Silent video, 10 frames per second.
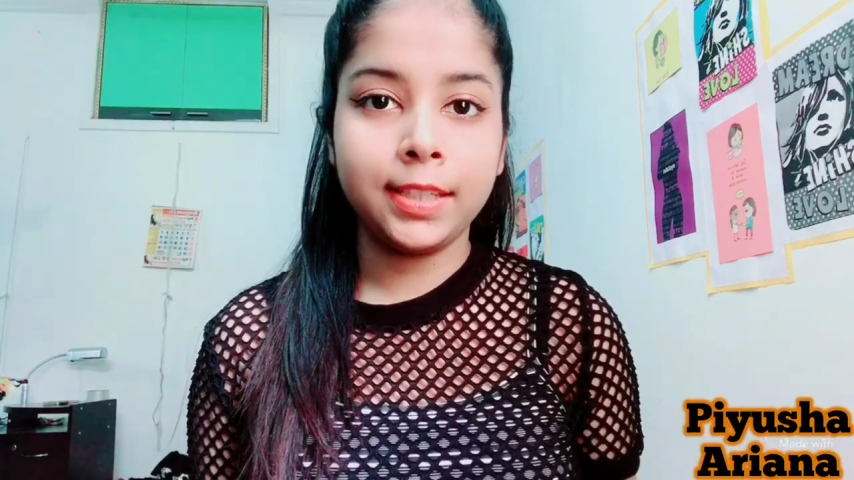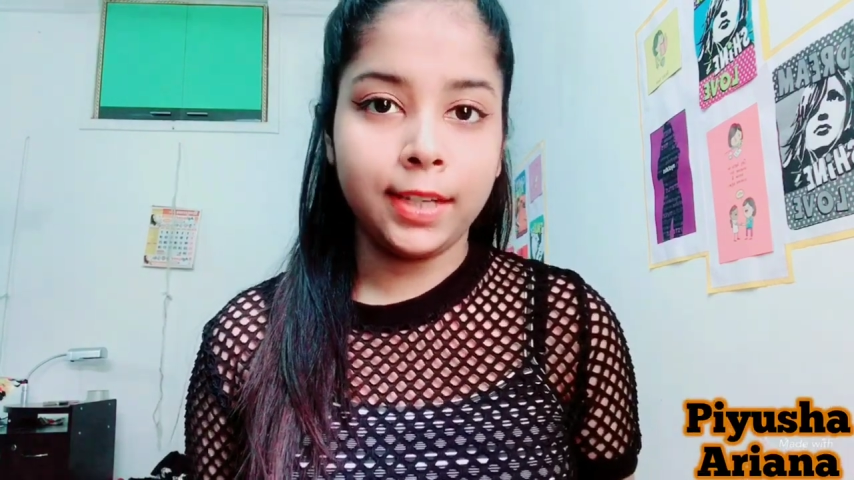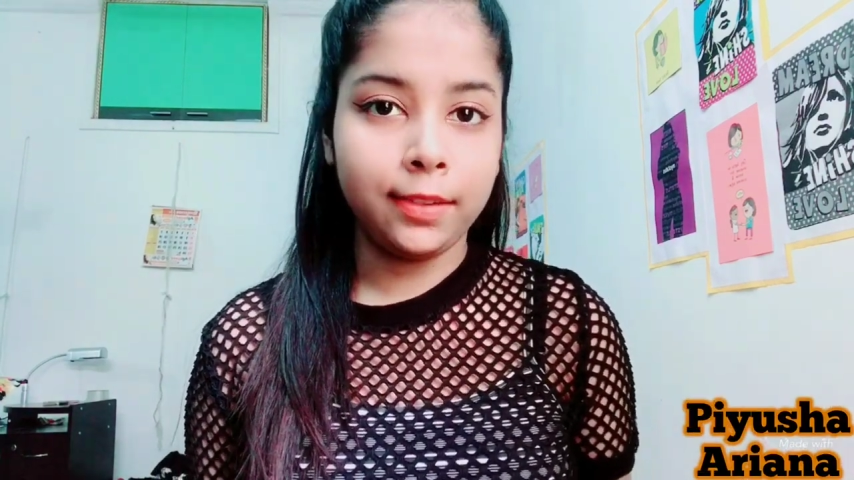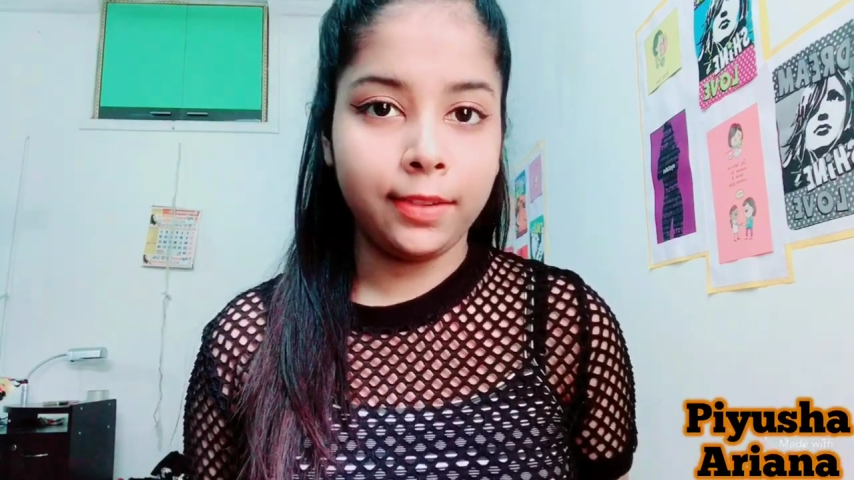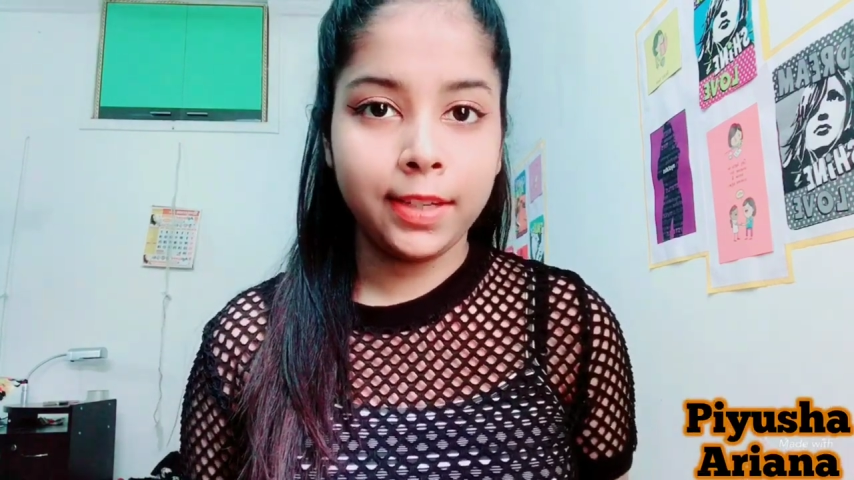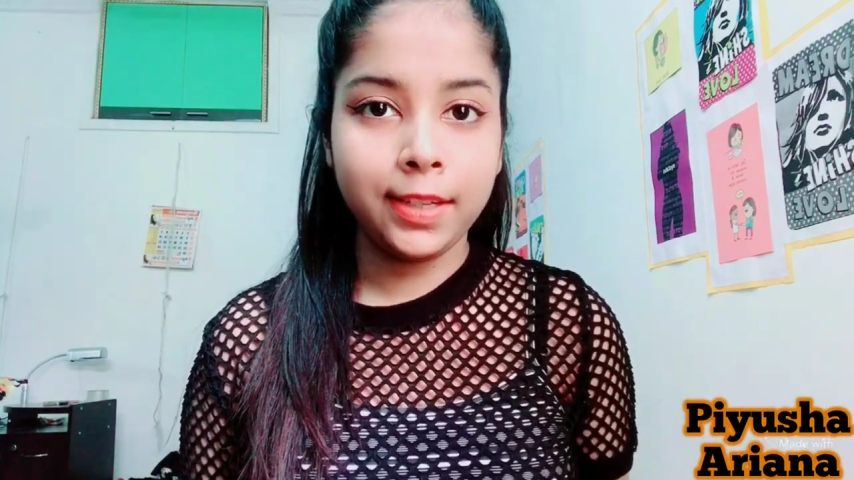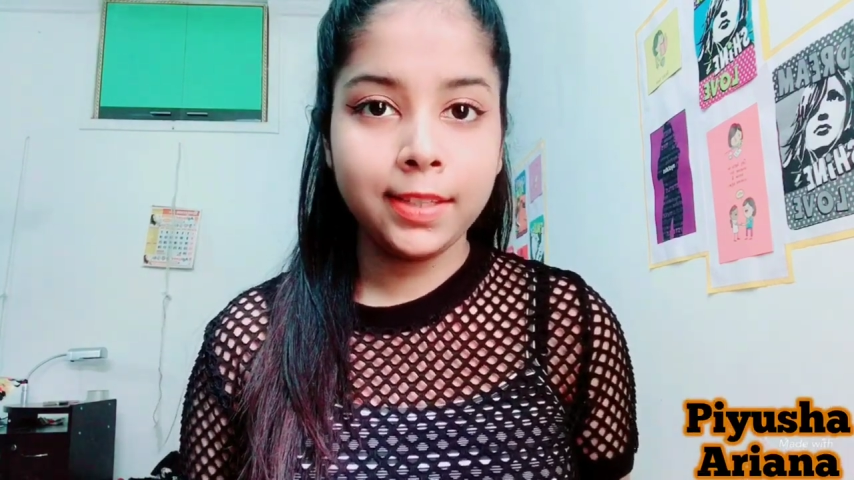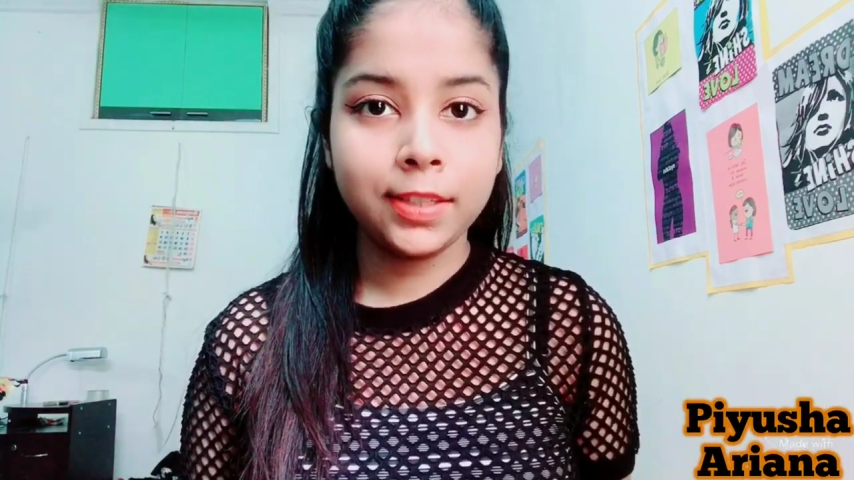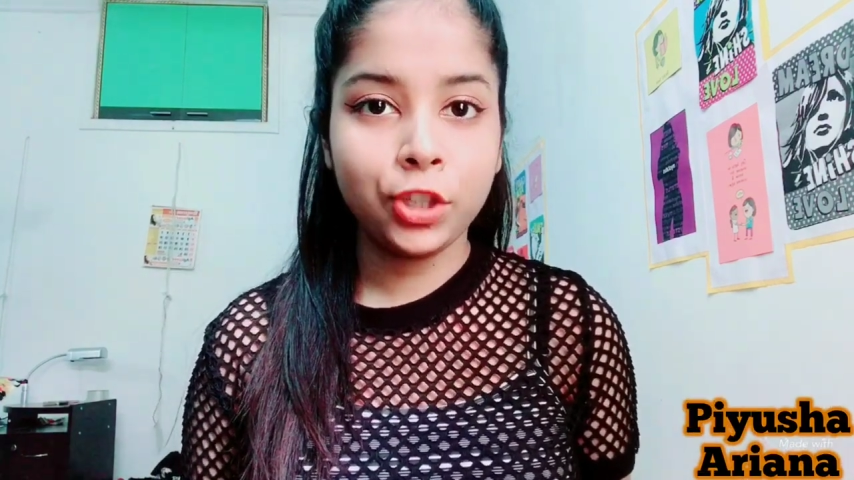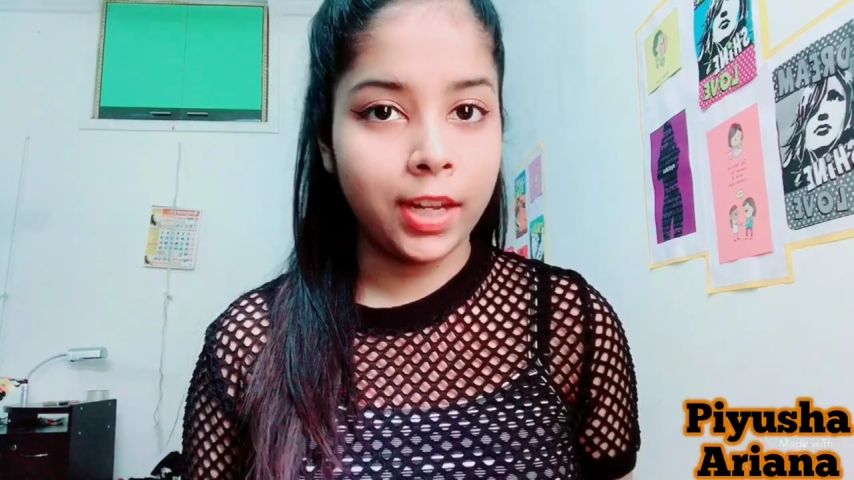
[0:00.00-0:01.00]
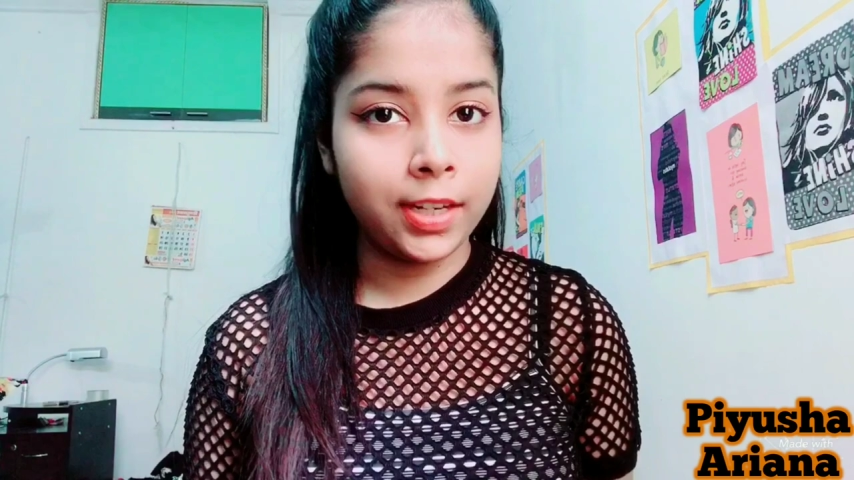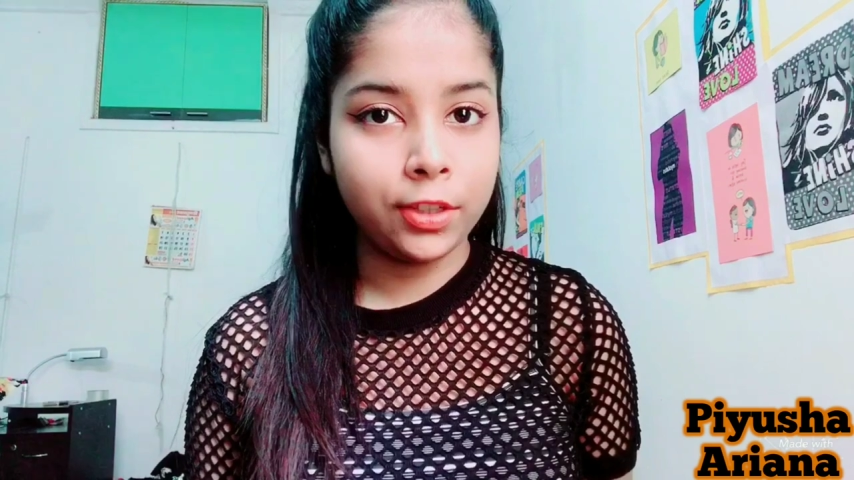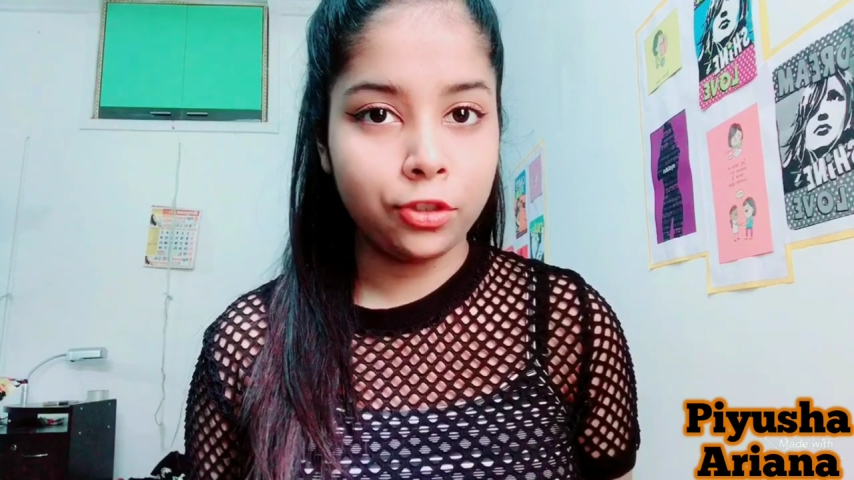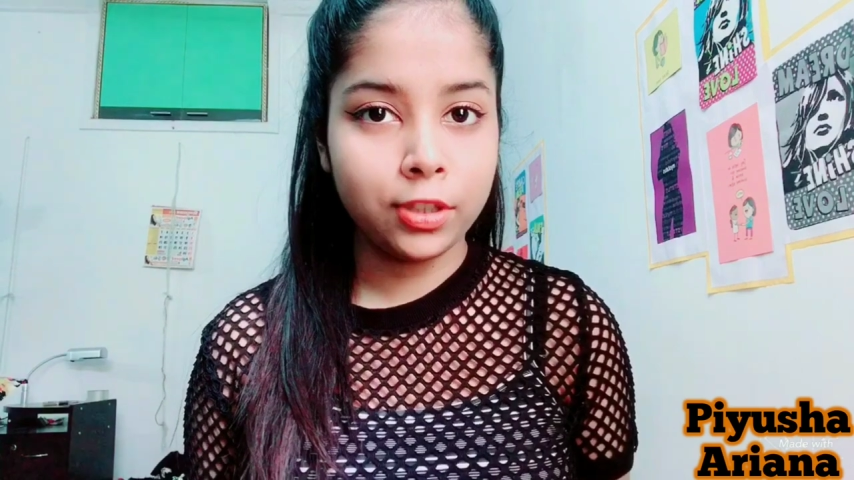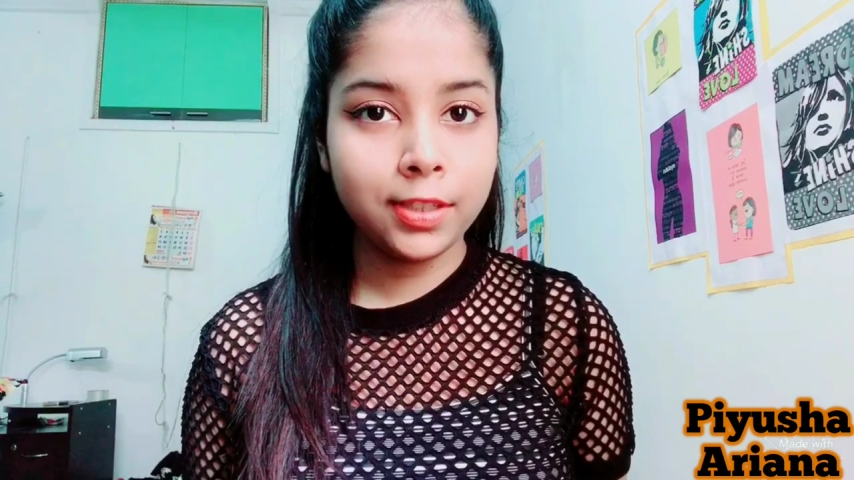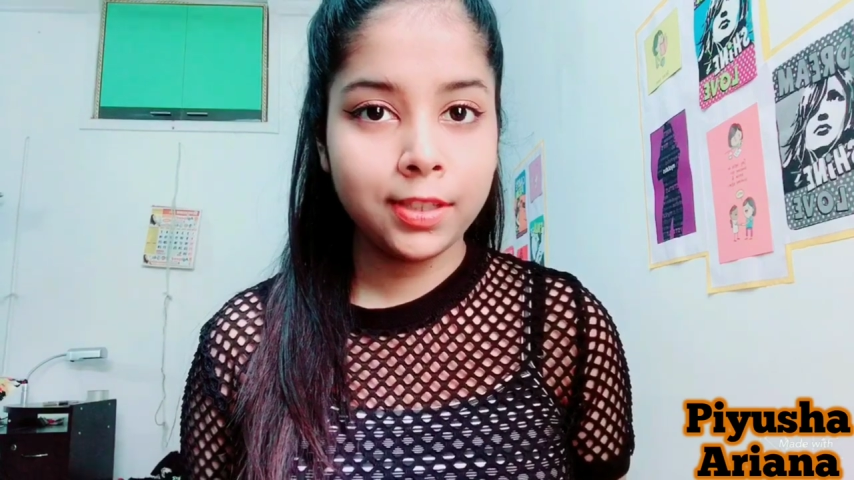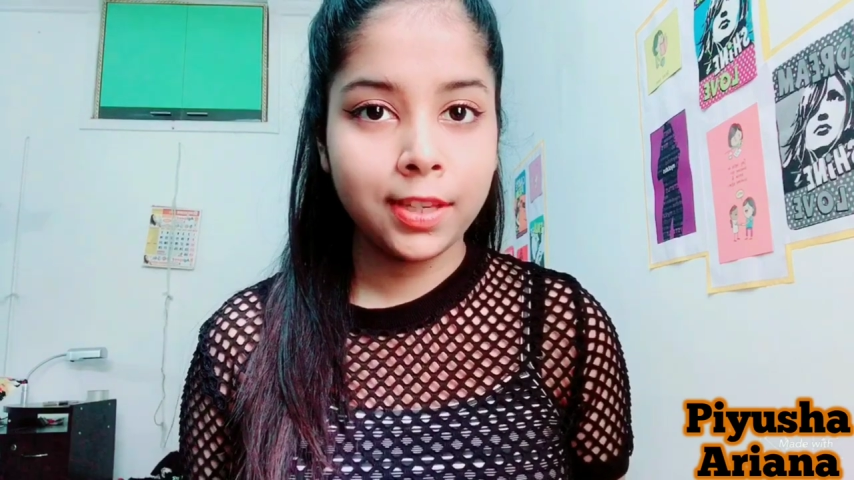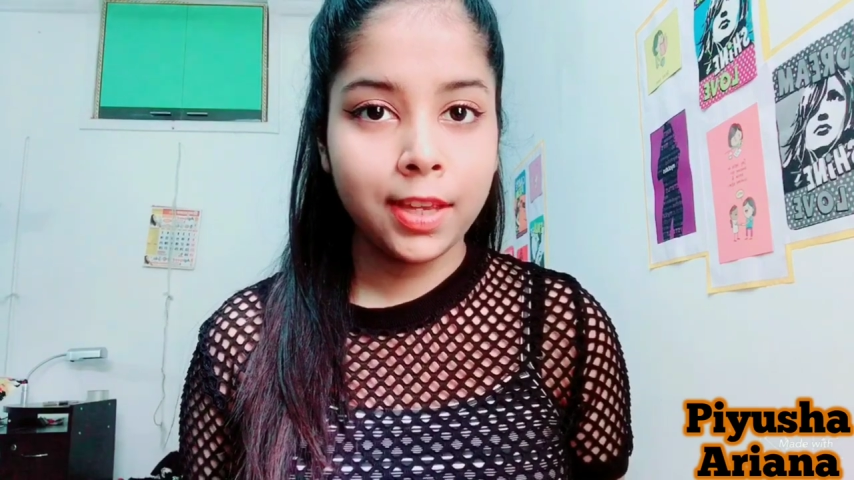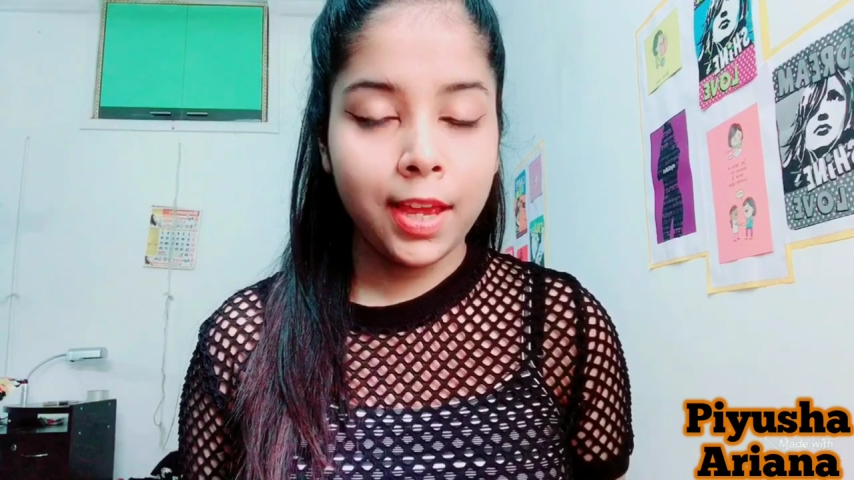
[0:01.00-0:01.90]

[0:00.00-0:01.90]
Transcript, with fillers: DIYs, challenges